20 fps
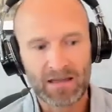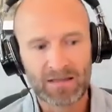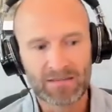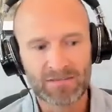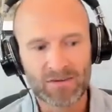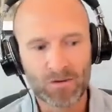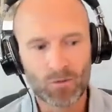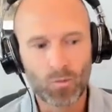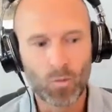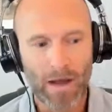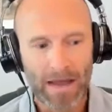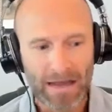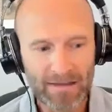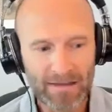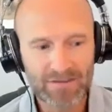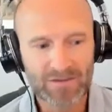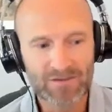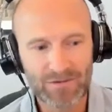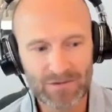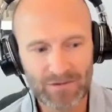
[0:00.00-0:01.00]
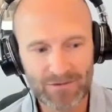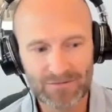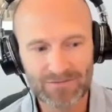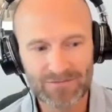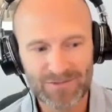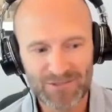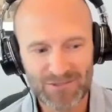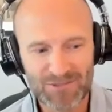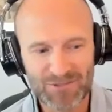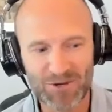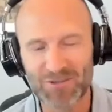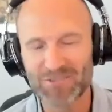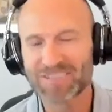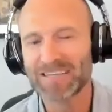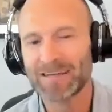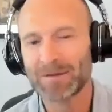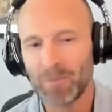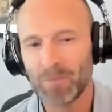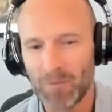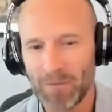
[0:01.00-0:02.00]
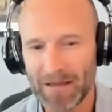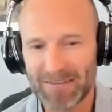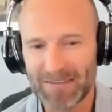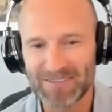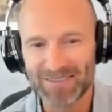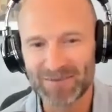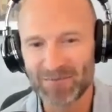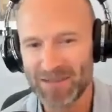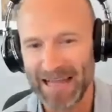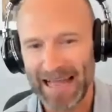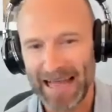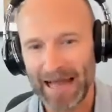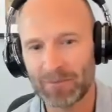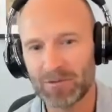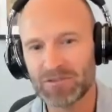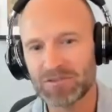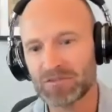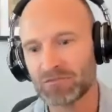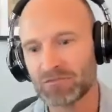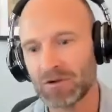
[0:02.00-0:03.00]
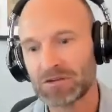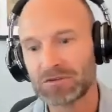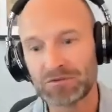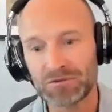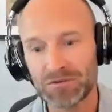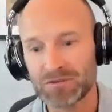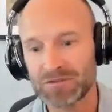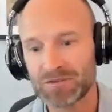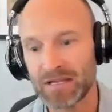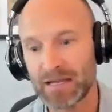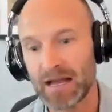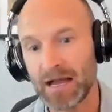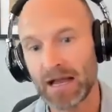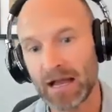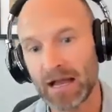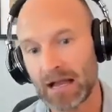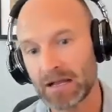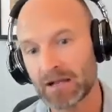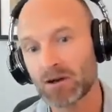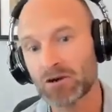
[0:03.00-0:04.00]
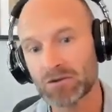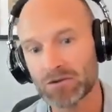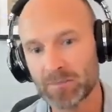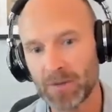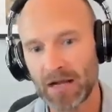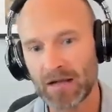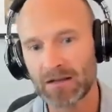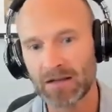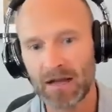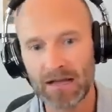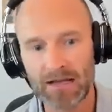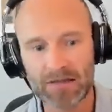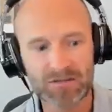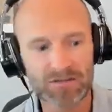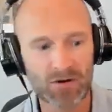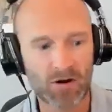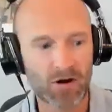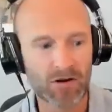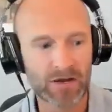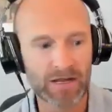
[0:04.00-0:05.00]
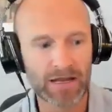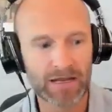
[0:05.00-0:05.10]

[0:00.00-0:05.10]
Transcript: a way to start to implement some of the habits and rituals that I coach my clients on,